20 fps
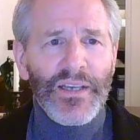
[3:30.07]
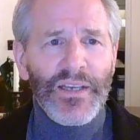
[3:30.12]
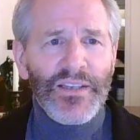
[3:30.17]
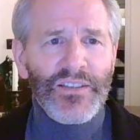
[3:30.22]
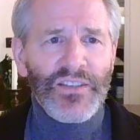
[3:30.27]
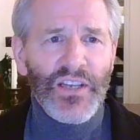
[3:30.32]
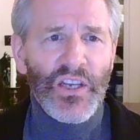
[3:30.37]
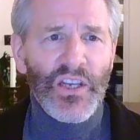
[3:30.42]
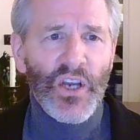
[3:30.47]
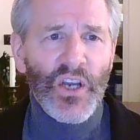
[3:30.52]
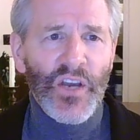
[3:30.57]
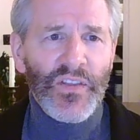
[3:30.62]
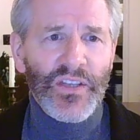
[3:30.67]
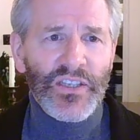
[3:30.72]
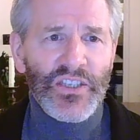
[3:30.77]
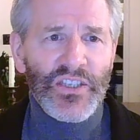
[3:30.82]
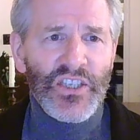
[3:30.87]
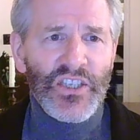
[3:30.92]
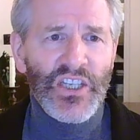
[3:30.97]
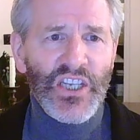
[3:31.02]
sitting on
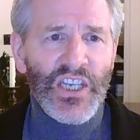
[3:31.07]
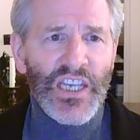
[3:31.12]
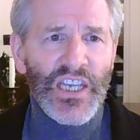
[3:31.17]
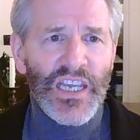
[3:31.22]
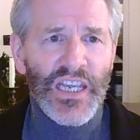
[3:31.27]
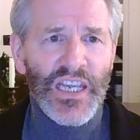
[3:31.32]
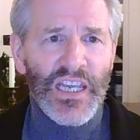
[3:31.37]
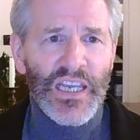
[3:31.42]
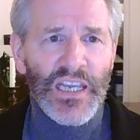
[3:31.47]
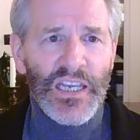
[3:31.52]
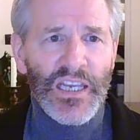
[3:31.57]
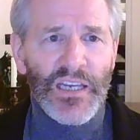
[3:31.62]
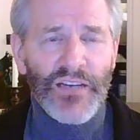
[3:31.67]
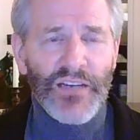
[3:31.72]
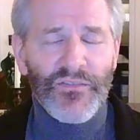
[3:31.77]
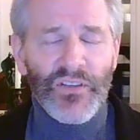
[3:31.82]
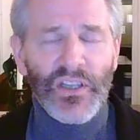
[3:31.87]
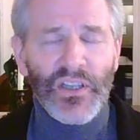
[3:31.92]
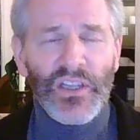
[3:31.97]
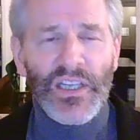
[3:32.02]
the tee
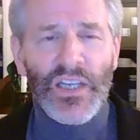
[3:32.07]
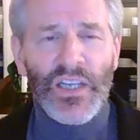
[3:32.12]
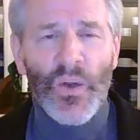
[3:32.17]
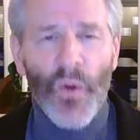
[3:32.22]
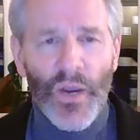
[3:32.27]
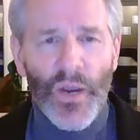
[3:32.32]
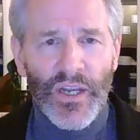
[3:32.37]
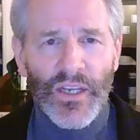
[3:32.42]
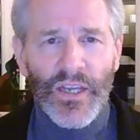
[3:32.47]
of the glenoid.